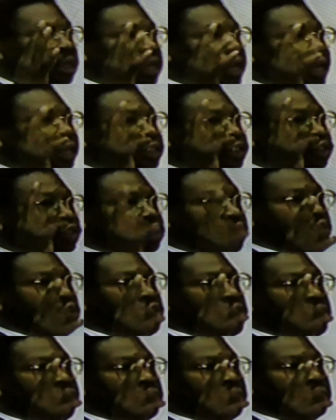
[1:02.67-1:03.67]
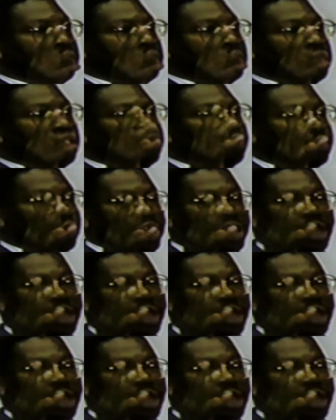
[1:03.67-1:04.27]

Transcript: is 2, 3,